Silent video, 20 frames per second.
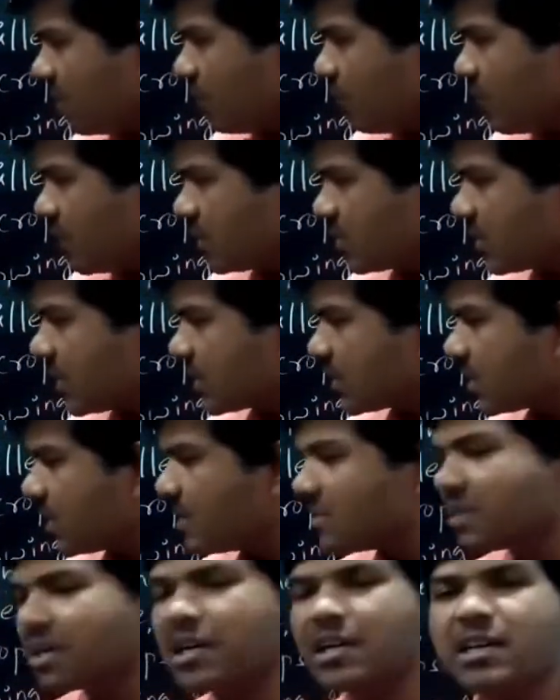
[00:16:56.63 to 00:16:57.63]
First
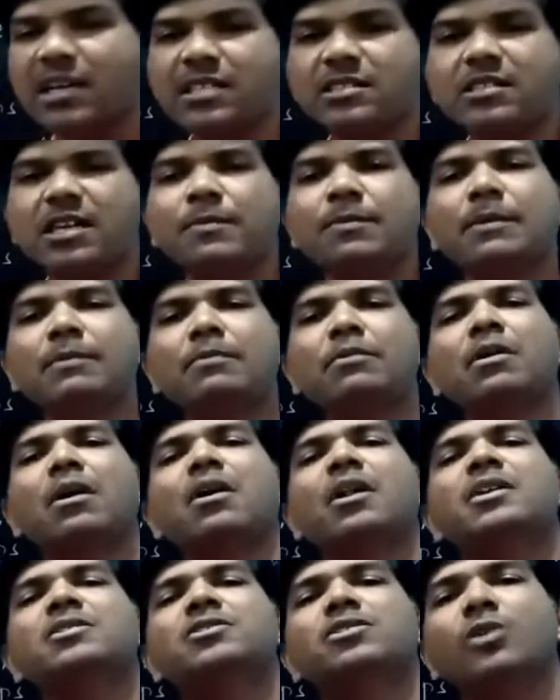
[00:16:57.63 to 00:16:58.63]
estate, second estate people
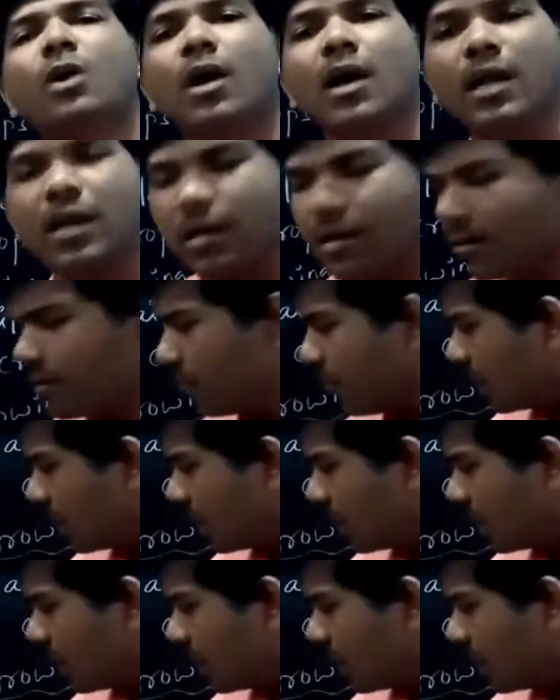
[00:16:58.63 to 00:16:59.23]
are enjoying,